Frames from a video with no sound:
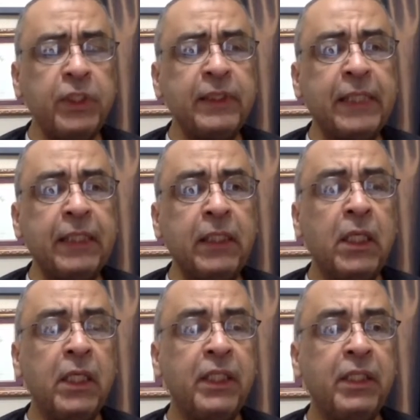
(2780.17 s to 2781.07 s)
when you said,
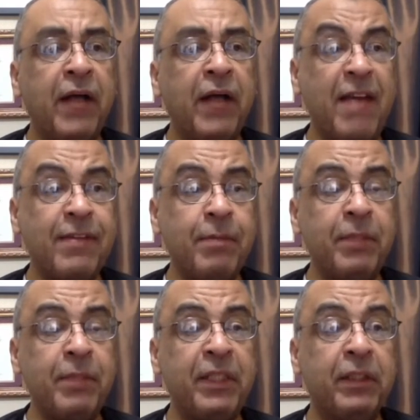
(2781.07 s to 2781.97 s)

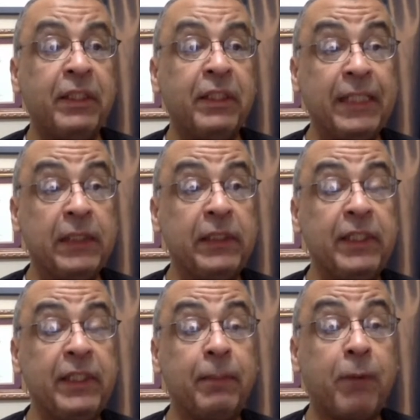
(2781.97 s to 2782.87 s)
atham, you mean the
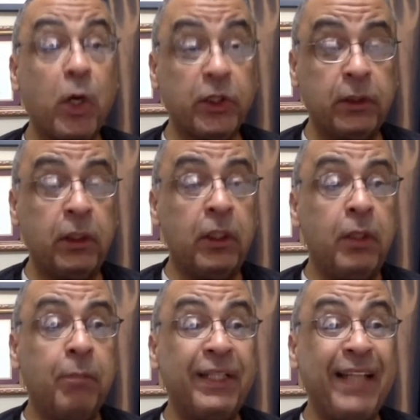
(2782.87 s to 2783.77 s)
guilty is a person.
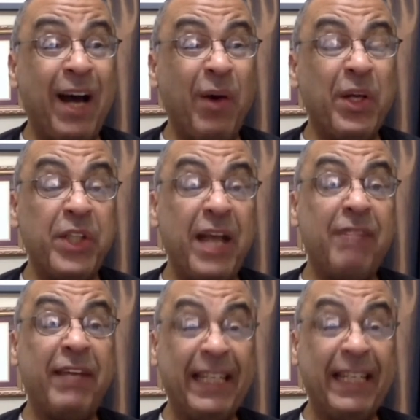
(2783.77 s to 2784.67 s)
But now, could you
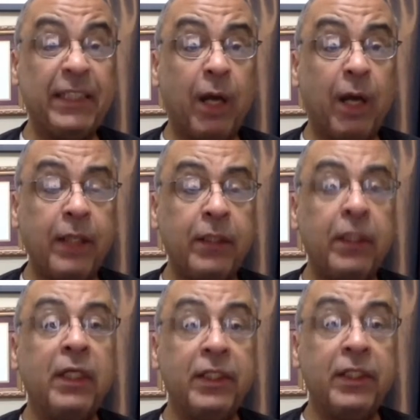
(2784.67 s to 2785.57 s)
have a guilty
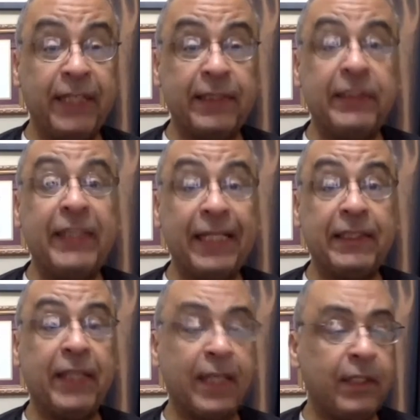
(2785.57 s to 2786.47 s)
heart?
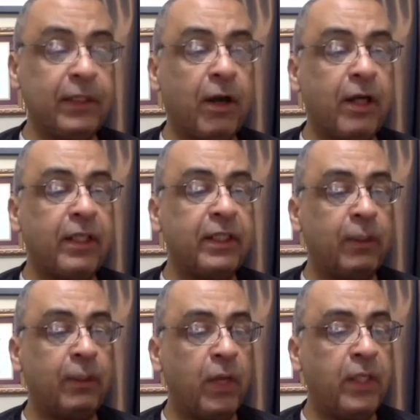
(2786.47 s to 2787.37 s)
Yes, the guilty heart
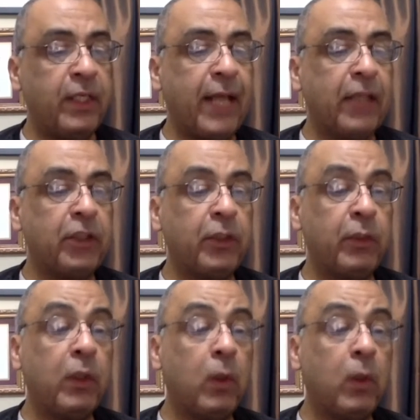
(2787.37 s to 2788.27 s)
is the one that
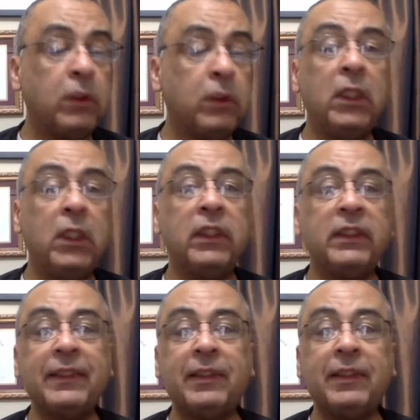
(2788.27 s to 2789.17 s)
actually would hold
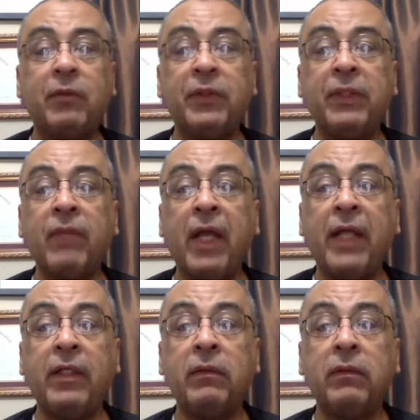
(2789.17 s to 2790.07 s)
the testimony
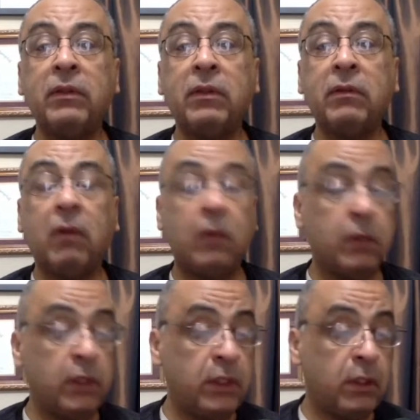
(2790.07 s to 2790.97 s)
and don't
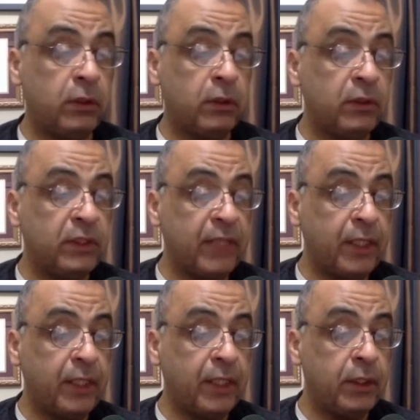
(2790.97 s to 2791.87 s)
hold, don't
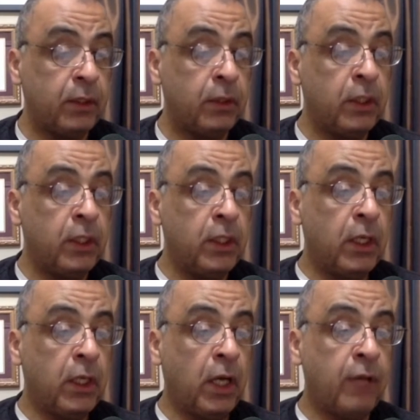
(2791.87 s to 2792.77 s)
say
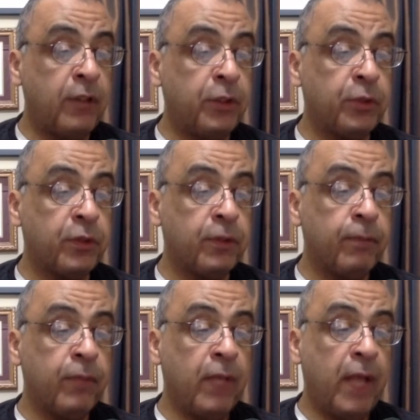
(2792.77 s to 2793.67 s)
the
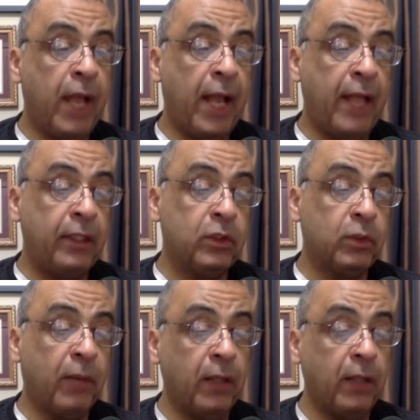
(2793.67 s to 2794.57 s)
truth.
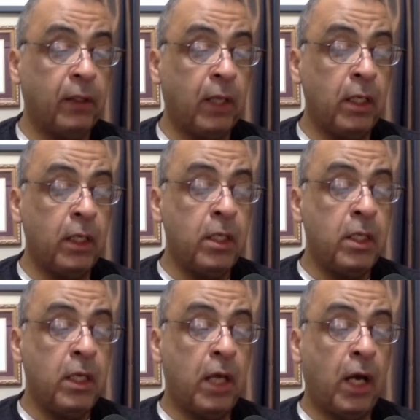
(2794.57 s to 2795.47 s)
And subhanallah,